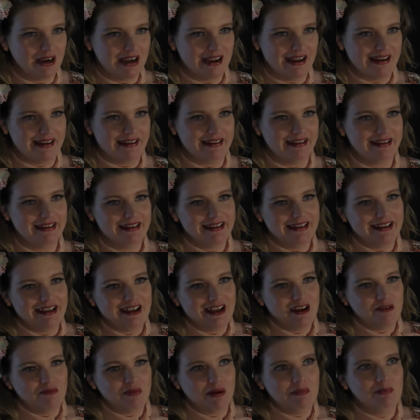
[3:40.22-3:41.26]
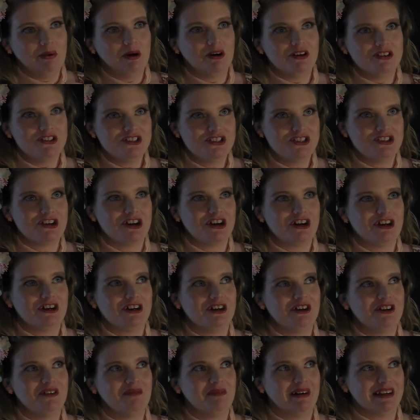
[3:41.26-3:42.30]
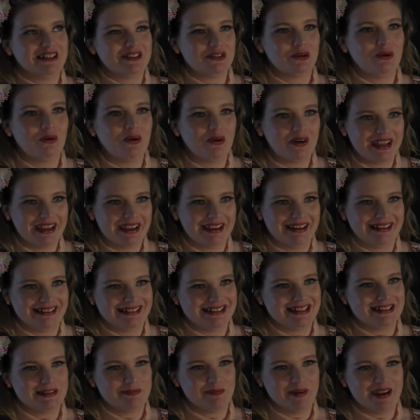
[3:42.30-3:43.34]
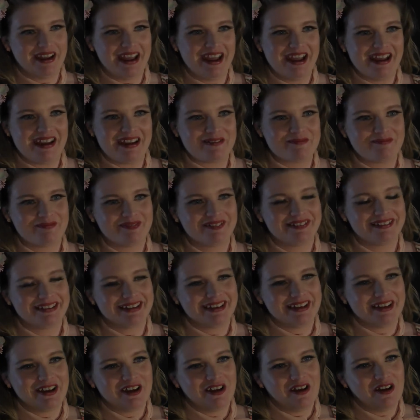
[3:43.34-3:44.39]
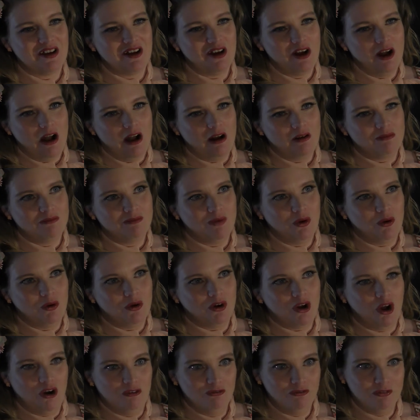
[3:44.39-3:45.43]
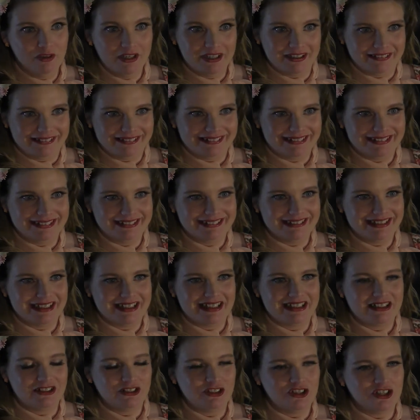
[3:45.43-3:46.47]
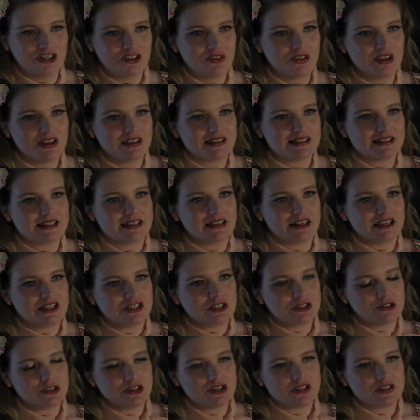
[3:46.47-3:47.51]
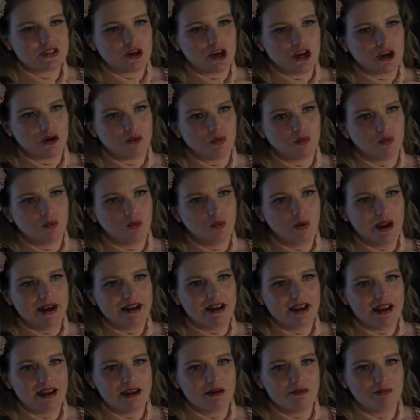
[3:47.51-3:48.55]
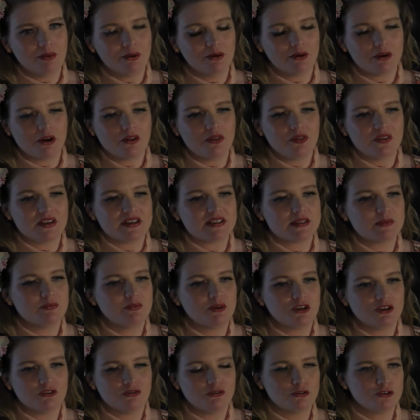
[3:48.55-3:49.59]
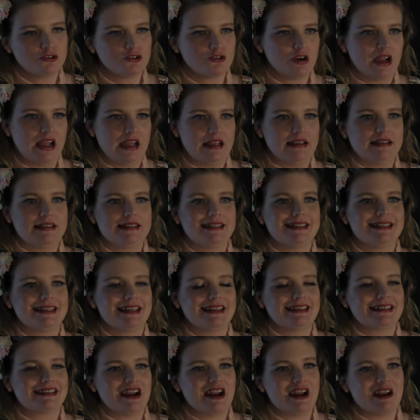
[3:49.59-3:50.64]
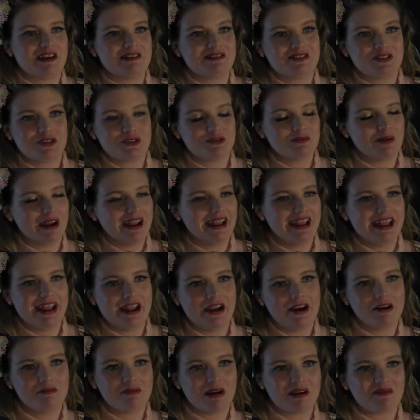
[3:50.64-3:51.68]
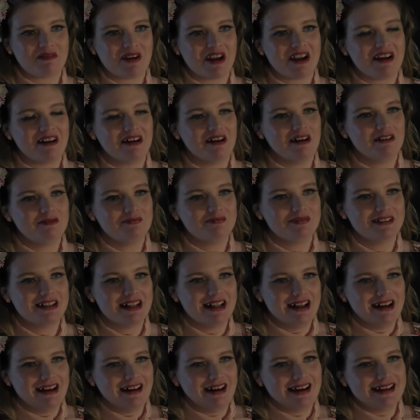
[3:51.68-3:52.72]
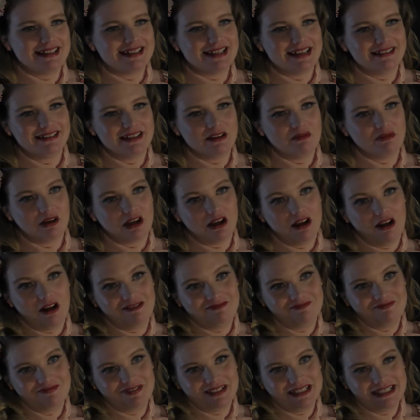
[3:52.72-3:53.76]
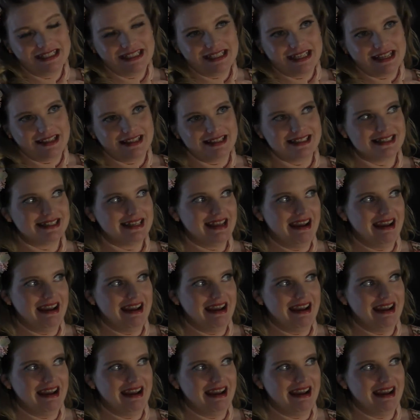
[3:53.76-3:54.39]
my posture, my talking just became more confident in a lot of things that I do. So when I put on this beautiful dress and I do my hair and my makeup, I suddenly become this